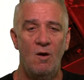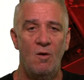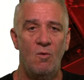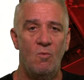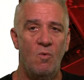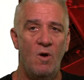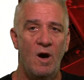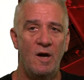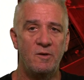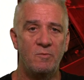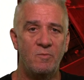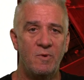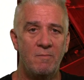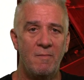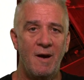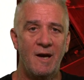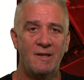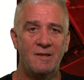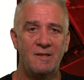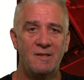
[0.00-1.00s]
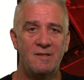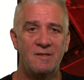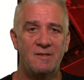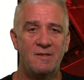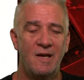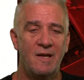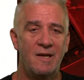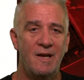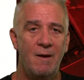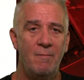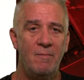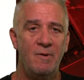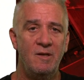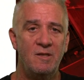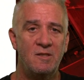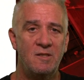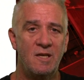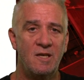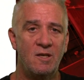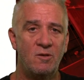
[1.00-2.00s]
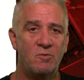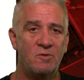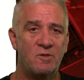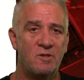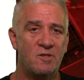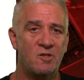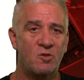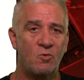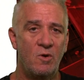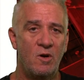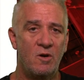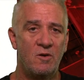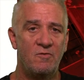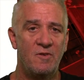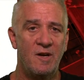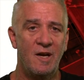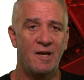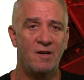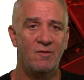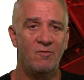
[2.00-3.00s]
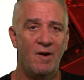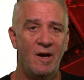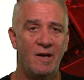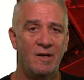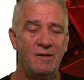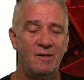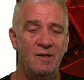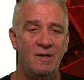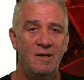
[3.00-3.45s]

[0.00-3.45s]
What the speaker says: Why did we make this a number equal to the square root of -1?